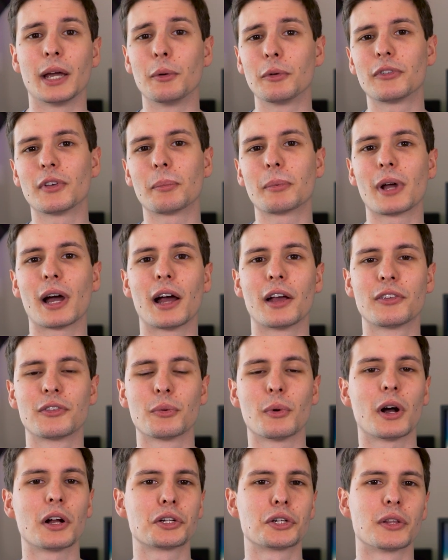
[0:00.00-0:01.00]
Hey, what's up guys?
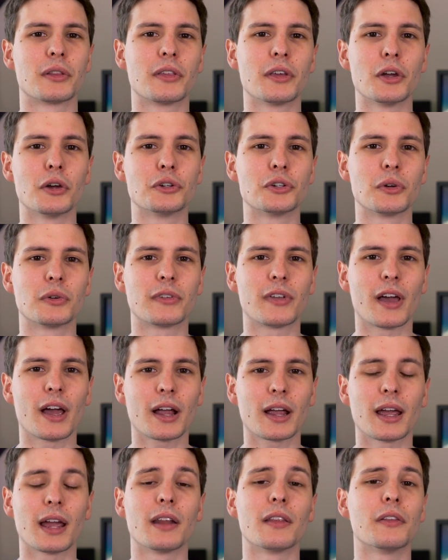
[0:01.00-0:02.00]
You're watching
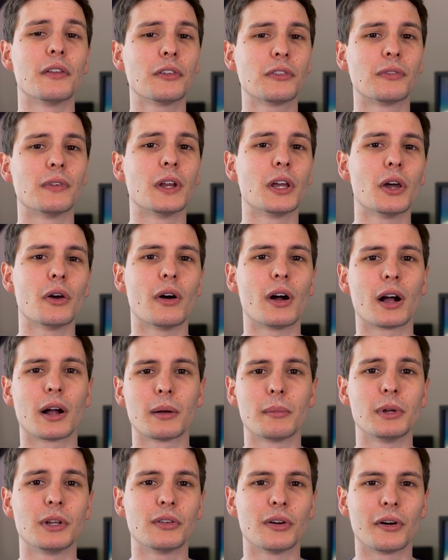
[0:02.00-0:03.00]
ThioJoeTech, and in this video I'm going
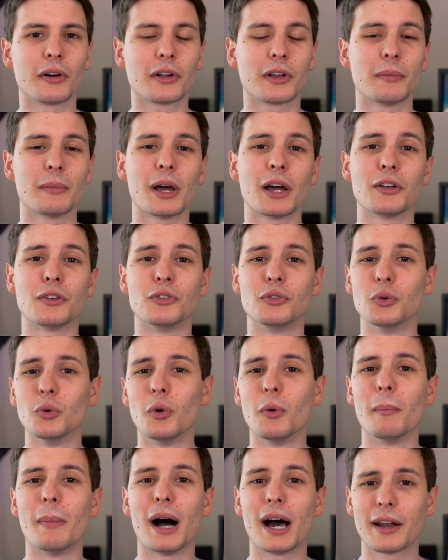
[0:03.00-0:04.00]
to be talking about
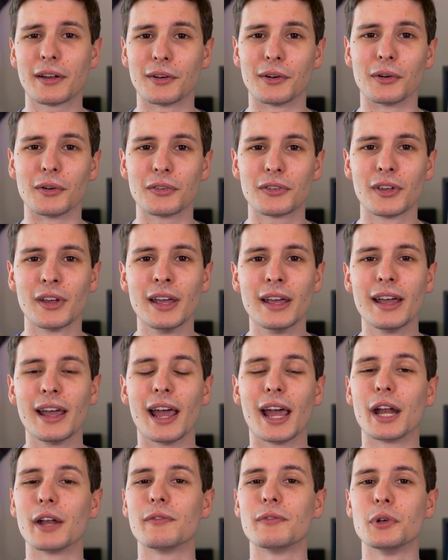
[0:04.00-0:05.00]
dual monitors,
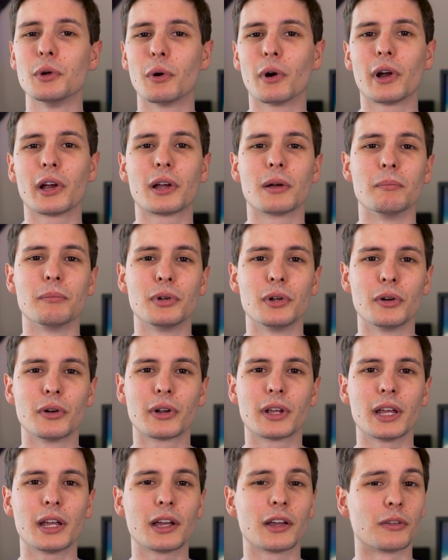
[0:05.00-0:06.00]
and if you are a computer
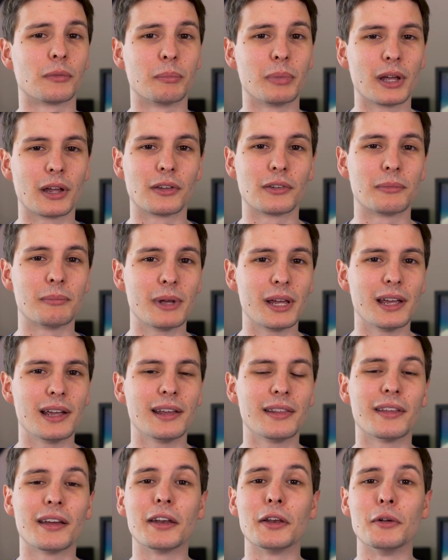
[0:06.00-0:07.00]
geek as big as
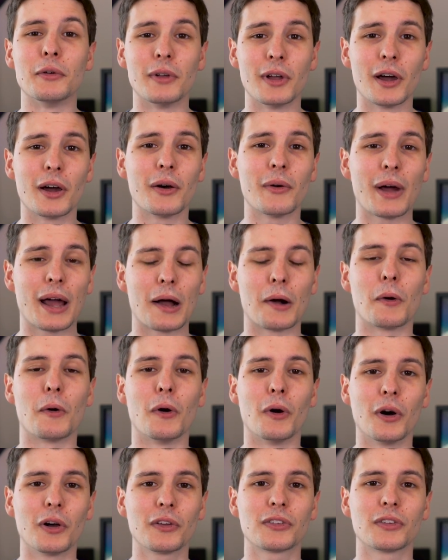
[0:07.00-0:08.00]
me, then you know how
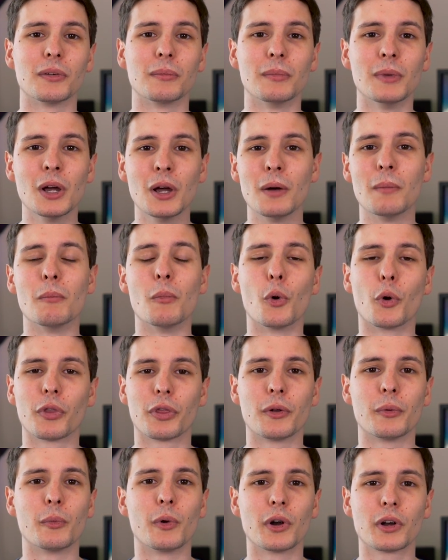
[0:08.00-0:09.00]
awesome more
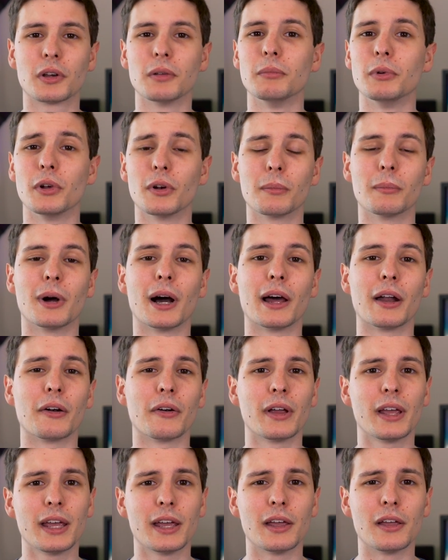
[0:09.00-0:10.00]
than one computer monitor
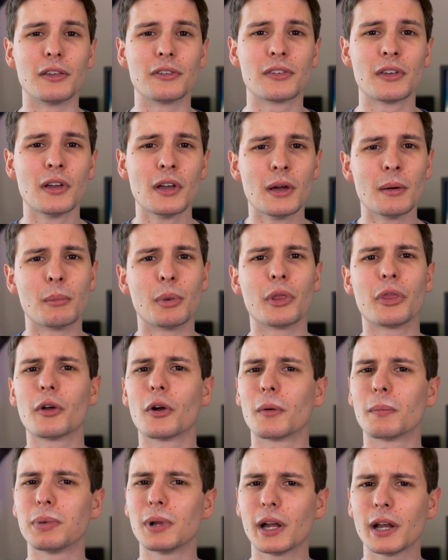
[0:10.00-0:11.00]
is. But
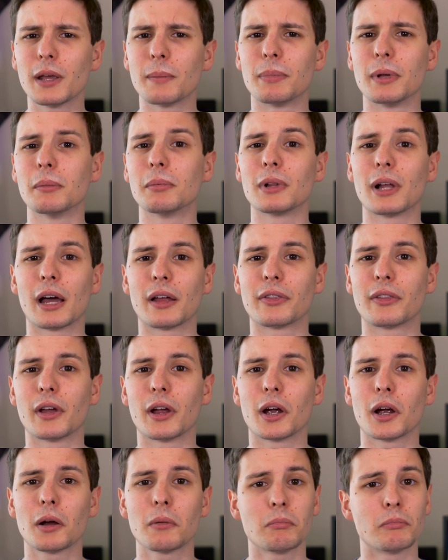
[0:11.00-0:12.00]
there are plenty of people out
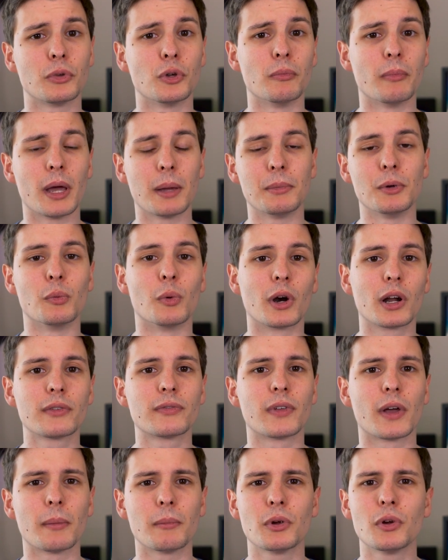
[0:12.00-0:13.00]
there, you may be one
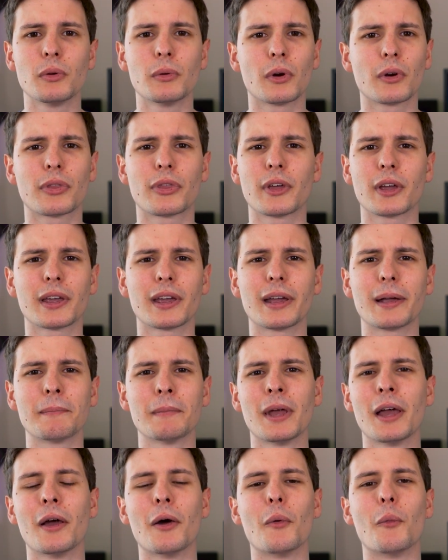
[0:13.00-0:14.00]
of them, who are thinking,
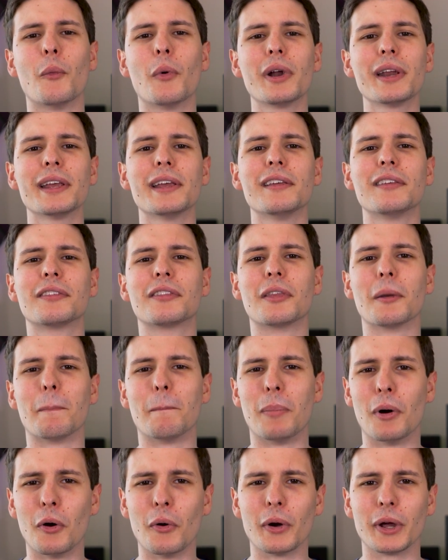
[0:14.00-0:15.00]
what is the
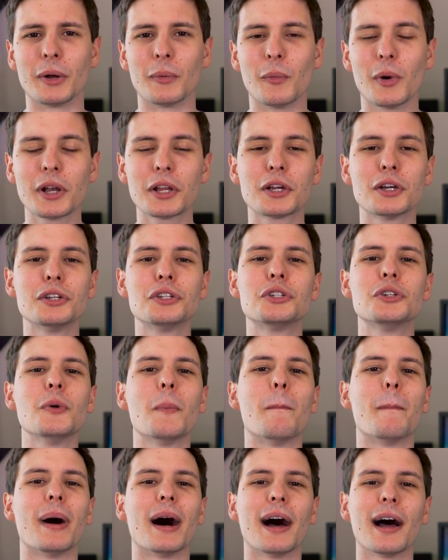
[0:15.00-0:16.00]
point? What could you
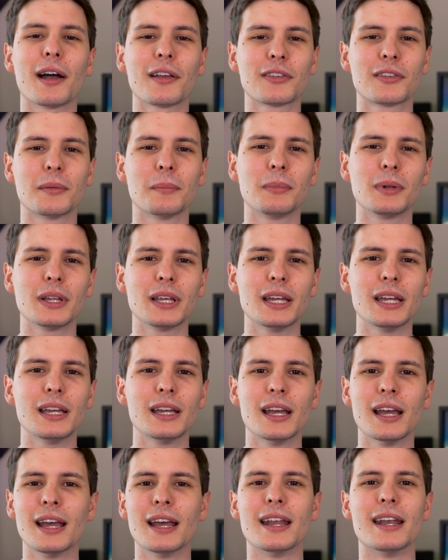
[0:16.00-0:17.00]

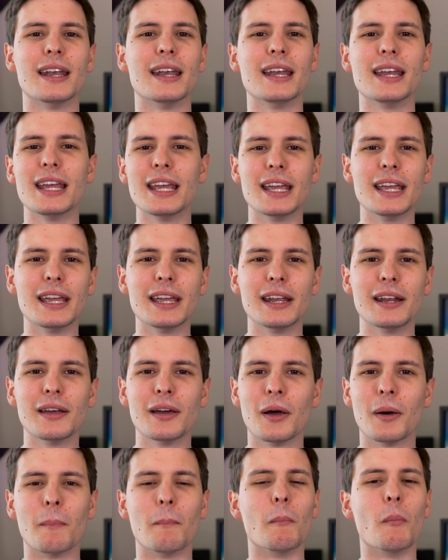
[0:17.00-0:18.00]
possibly
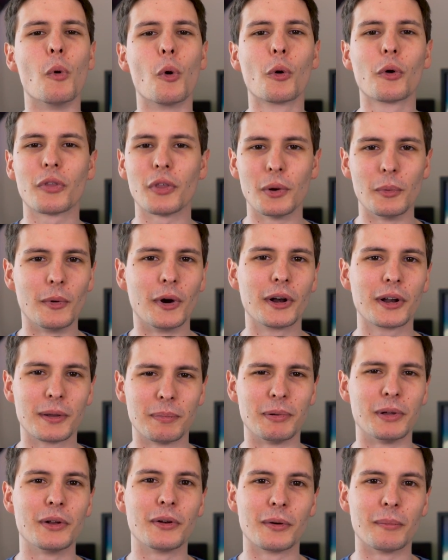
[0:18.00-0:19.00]
need more than one
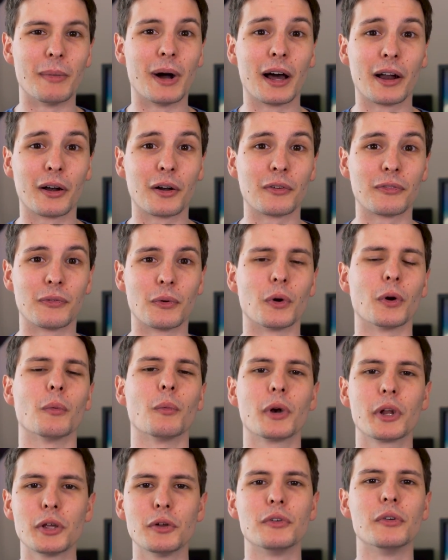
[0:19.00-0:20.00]
computer monitor for?
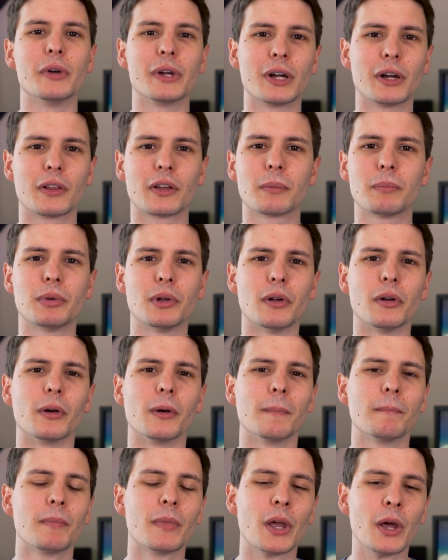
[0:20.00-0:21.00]
What are you doing on the computer?